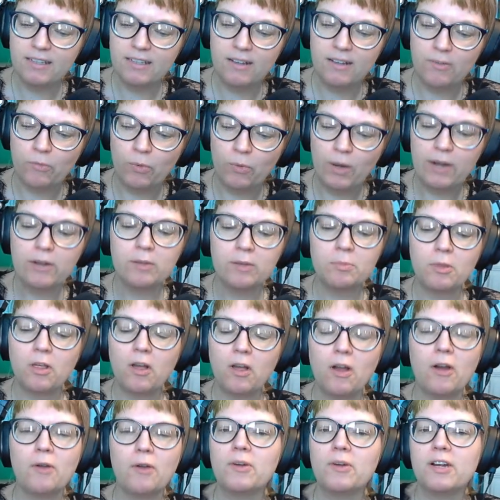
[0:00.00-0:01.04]
wearable
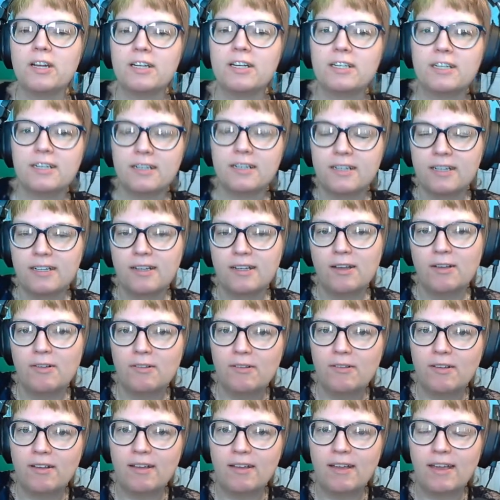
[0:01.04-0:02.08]
artwork
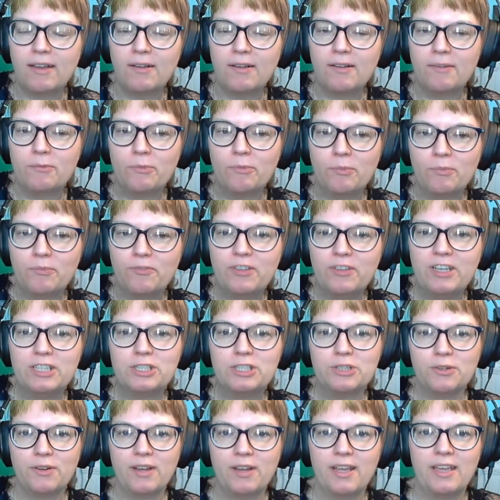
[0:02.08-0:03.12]

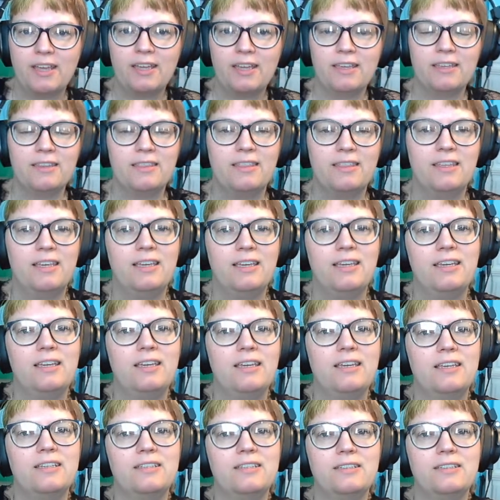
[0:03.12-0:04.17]
featuring
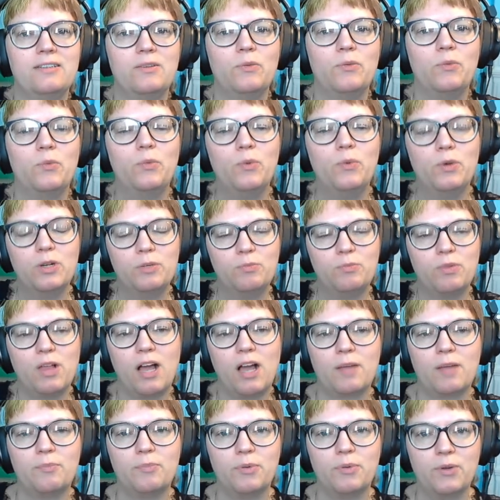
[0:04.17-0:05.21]
the
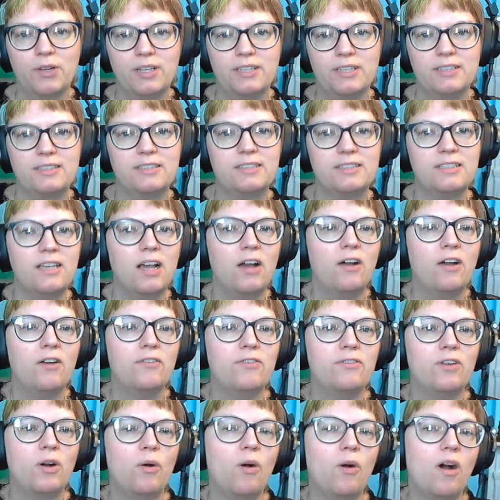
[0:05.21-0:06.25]
woodblock prints
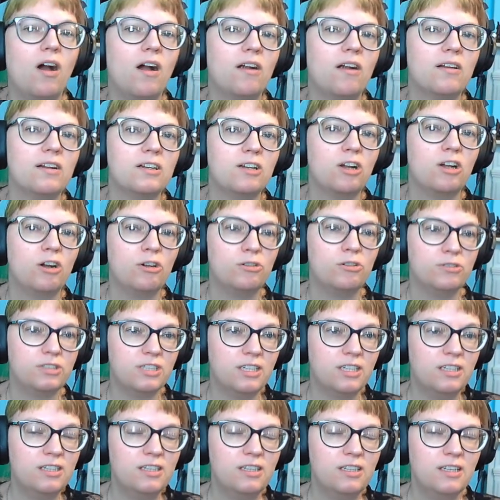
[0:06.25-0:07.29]
of Ohara
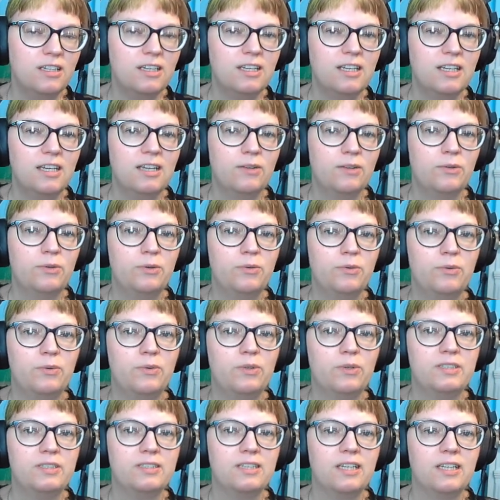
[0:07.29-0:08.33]
Kosen, who
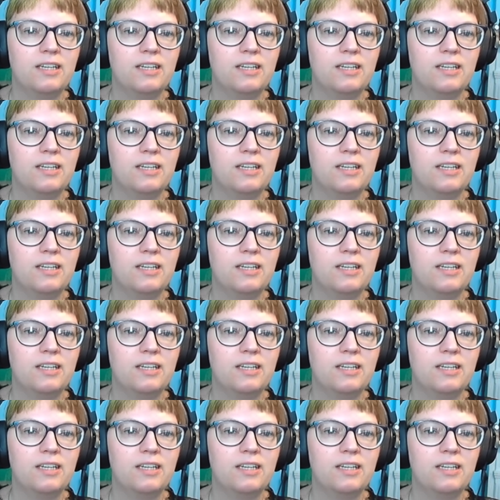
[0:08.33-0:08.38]
was a